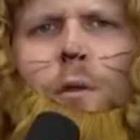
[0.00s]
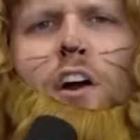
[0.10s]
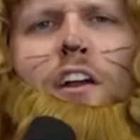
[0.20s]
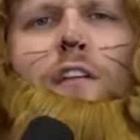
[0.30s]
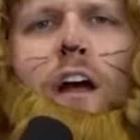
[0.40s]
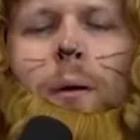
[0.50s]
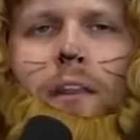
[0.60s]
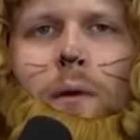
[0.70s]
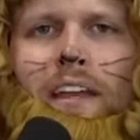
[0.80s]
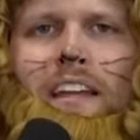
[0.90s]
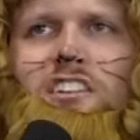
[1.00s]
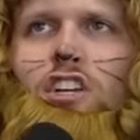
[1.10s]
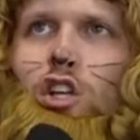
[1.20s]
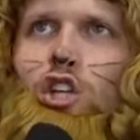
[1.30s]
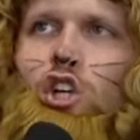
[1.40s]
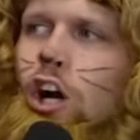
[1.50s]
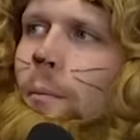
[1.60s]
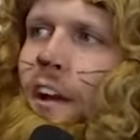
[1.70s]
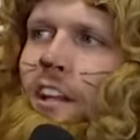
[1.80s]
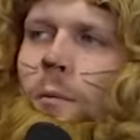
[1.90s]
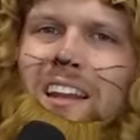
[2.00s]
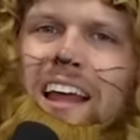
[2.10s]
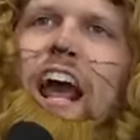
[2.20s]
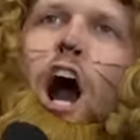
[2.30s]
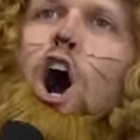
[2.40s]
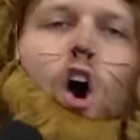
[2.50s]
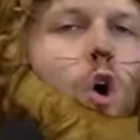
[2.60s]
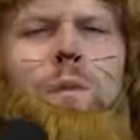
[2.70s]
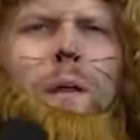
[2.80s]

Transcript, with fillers: y'all hear that, by the way. He gets a strawberry lemonade, hold the